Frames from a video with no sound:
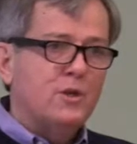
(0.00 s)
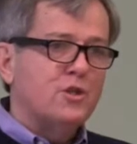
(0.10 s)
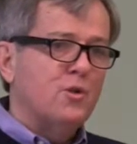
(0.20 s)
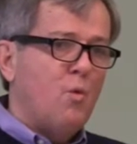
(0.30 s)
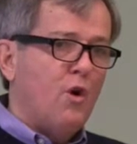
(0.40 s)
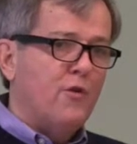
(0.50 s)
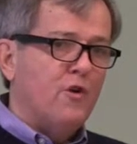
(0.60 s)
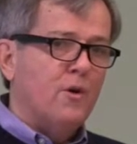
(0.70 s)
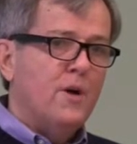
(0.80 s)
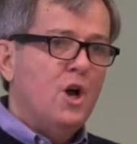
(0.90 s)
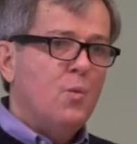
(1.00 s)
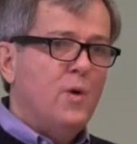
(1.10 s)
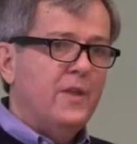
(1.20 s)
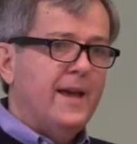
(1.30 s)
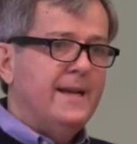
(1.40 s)
Witch, and the Wardrobe
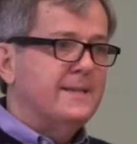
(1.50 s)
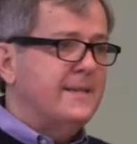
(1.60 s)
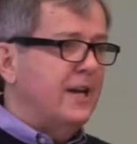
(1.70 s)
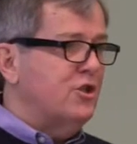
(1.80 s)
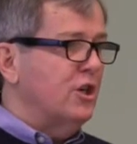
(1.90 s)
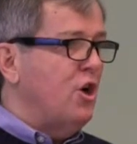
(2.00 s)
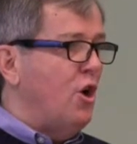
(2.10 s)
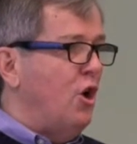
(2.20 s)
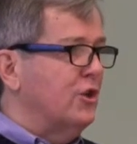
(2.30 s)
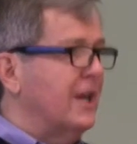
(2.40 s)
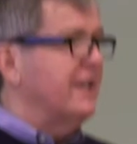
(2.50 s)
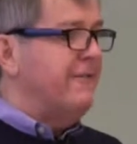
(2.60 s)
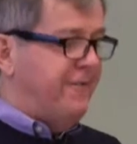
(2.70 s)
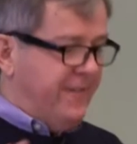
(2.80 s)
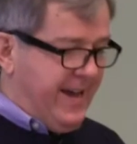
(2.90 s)
with a section called Le
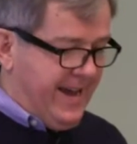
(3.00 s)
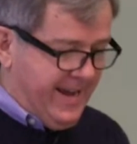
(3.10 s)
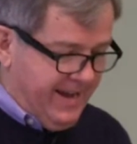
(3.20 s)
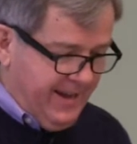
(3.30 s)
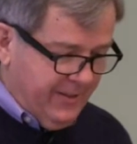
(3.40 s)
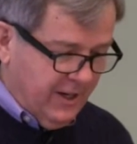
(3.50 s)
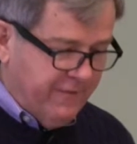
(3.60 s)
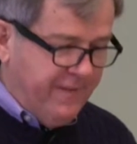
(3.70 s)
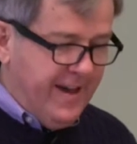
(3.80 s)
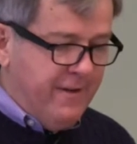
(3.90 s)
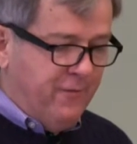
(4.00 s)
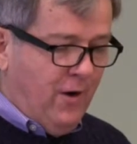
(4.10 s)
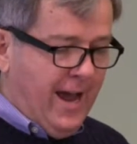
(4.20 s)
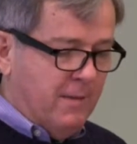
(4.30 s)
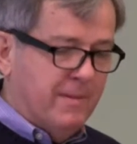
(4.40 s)
Fay, the Le Fay
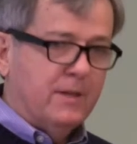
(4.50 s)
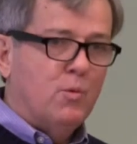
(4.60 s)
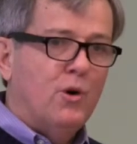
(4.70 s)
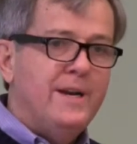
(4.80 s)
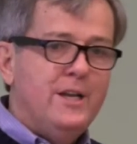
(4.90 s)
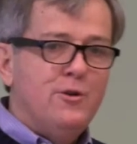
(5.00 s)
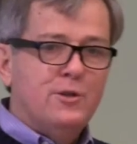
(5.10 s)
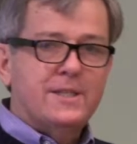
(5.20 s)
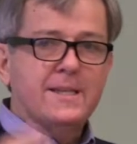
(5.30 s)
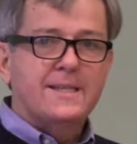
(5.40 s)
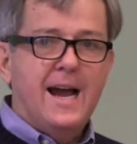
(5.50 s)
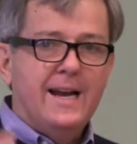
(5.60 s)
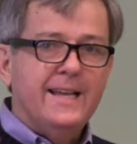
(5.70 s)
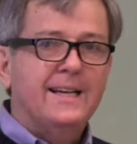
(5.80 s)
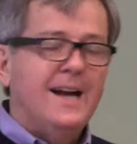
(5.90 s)
fragment, where he uses this
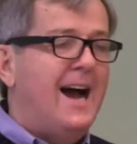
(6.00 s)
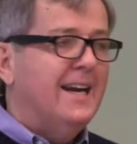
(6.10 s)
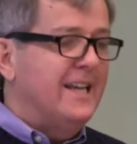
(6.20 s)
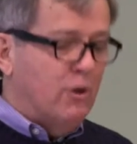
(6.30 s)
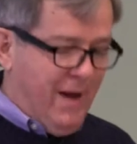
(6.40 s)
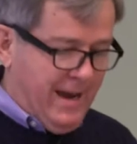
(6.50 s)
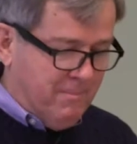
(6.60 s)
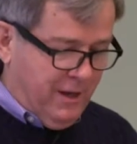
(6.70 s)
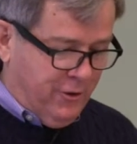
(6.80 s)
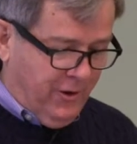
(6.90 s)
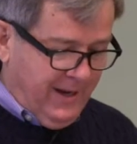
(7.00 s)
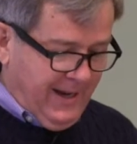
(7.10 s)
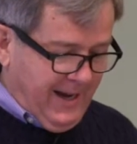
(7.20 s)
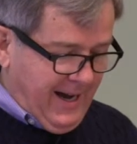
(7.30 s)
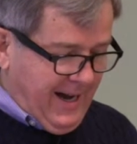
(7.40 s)
kindly grandmother,
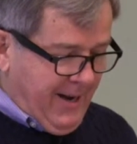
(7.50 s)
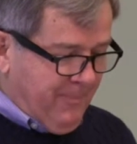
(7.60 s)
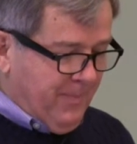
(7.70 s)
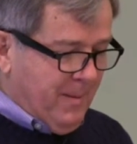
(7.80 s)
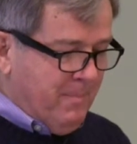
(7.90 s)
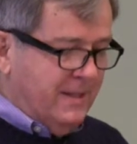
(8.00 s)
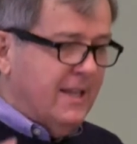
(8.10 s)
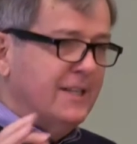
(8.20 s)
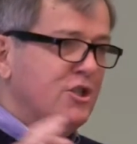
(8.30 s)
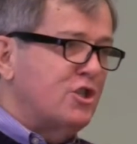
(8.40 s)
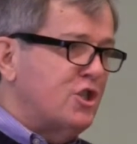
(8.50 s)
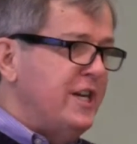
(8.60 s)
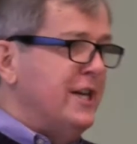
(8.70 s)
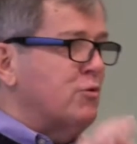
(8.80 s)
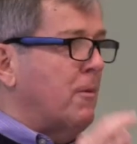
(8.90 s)
but then
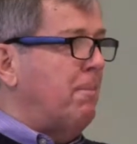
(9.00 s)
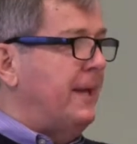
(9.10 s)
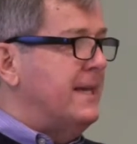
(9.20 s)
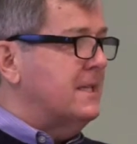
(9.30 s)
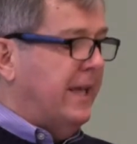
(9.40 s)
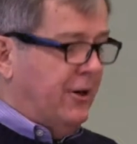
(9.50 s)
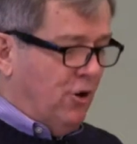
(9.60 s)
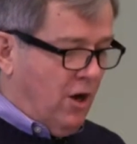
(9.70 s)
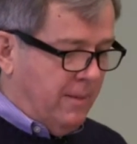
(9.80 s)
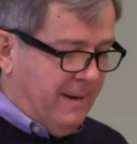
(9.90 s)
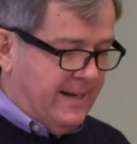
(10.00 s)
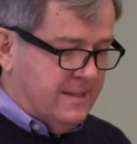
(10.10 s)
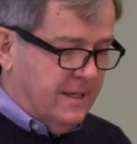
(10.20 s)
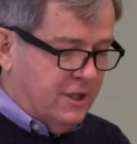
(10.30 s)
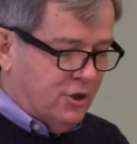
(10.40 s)
she is replaced later on by a
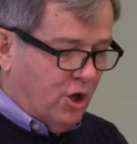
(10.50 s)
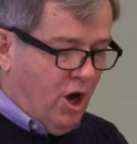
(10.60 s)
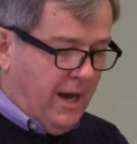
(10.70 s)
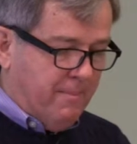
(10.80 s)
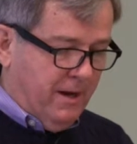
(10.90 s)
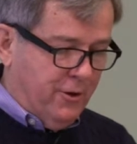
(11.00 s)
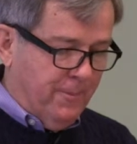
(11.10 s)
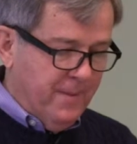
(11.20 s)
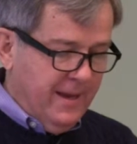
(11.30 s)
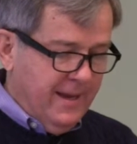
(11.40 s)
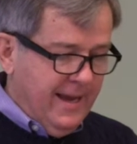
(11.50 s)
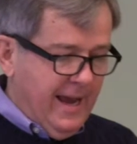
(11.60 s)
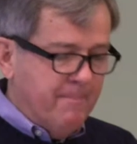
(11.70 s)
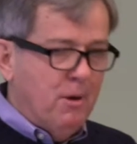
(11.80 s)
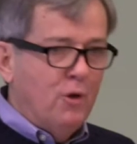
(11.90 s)
sinister godmother.
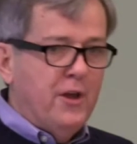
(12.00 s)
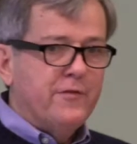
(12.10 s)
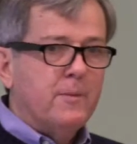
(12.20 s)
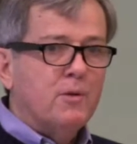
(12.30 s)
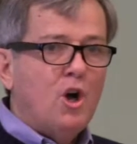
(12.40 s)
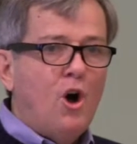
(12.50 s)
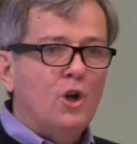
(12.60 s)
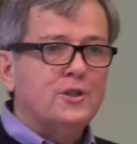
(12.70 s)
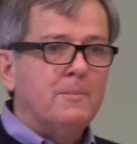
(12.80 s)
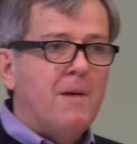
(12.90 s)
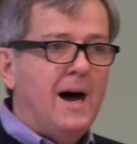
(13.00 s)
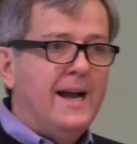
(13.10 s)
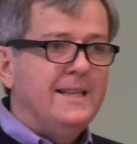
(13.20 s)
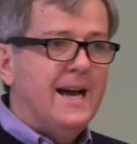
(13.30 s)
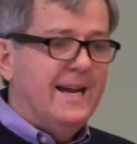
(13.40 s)
And both of them call to
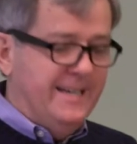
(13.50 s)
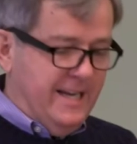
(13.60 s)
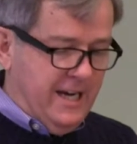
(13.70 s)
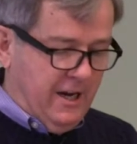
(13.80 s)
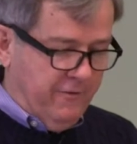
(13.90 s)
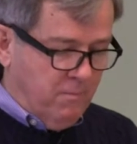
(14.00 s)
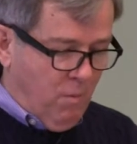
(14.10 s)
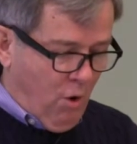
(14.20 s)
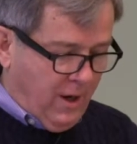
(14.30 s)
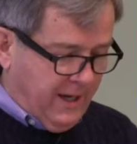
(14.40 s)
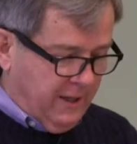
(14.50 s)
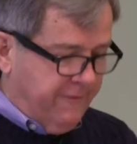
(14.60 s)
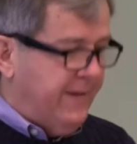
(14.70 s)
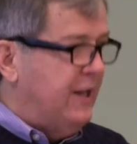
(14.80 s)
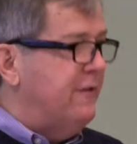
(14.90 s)
mind the idea of Morgan Le
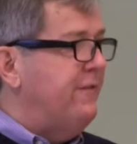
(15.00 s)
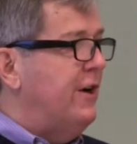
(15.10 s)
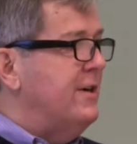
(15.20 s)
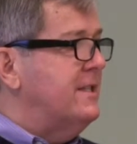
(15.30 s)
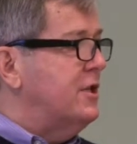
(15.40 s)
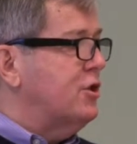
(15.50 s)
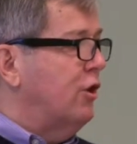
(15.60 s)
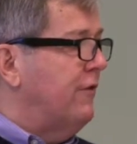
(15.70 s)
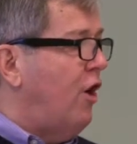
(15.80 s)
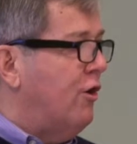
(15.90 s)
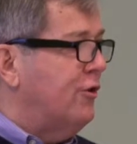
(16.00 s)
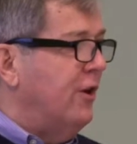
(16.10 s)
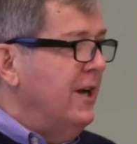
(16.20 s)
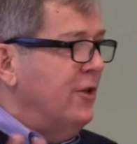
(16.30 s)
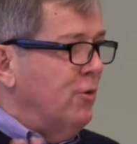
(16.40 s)
Fay, the fairy sister of
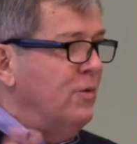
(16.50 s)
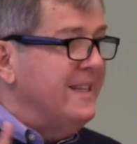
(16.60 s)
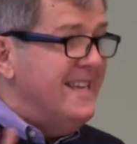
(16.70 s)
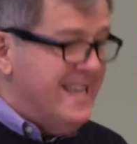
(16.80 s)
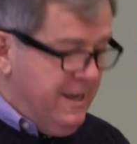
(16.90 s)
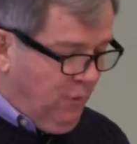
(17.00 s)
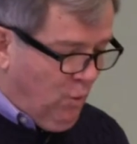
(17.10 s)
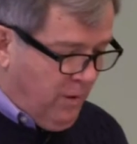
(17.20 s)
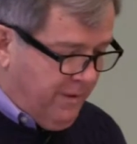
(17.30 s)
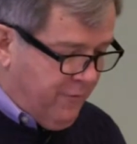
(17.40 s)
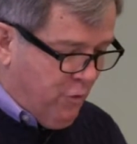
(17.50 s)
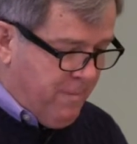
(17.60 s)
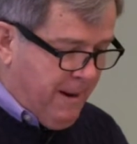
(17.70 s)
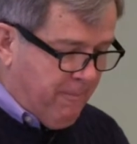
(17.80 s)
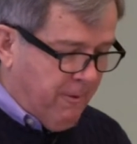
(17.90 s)
Arthur, the really evil woman, if you
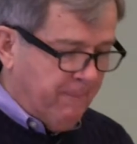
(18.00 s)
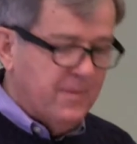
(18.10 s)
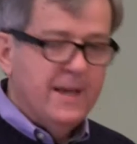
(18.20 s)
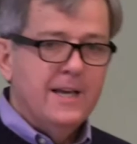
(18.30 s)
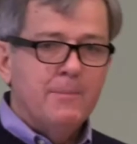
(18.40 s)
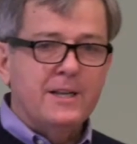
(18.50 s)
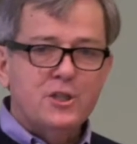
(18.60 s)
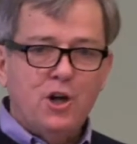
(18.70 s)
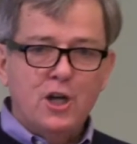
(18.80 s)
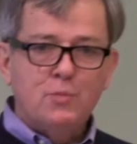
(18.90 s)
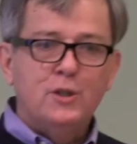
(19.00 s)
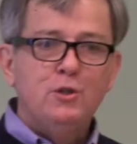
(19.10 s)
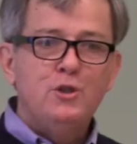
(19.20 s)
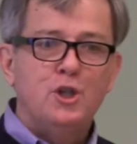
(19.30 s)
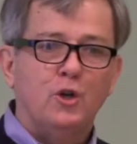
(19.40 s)
remember. But it starts with
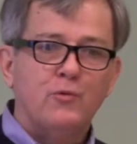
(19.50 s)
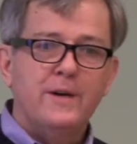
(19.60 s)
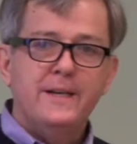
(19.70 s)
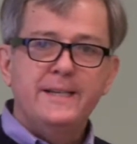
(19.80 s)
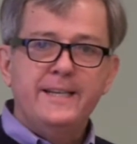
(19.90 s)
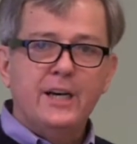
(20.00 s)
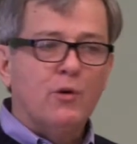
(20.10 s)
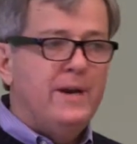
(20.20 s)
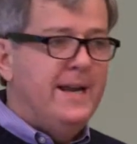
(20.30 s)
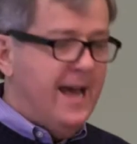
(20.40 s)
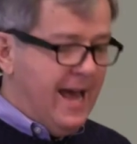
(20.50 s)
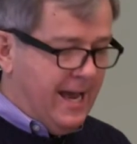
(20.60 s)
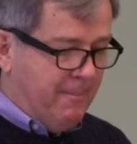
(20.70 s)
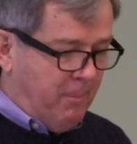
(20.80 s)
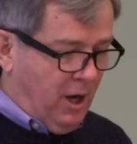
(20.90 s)
two children, Diggory
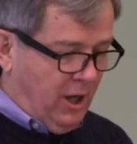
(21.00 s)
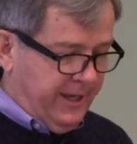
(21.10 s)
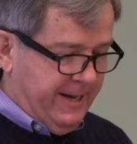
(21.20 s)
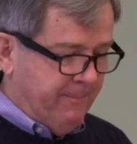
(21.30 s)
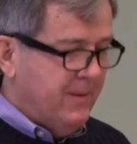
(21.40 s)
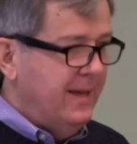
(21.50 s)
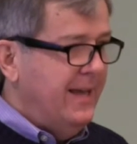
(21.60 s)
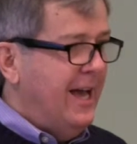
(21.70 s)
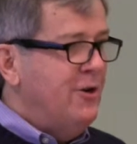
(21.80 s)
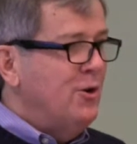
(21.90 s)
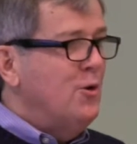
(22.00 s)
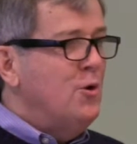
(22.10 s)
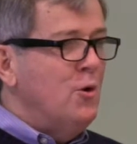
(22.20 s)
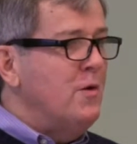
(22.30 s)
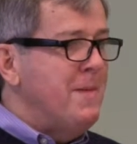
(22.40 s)
and Polly. And
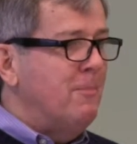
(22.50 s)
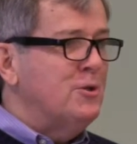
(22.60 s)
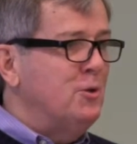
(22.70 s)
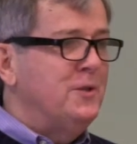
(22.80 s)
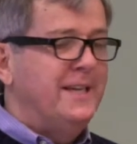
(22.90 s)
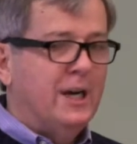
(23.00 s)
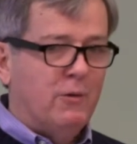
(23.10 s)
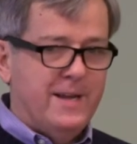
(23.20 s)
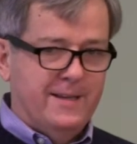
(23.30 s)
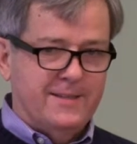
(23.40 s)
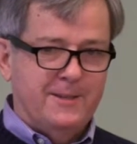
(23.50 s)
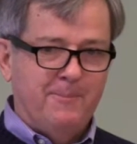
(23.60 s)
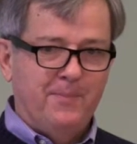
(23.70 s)
who remembers who Diggory is?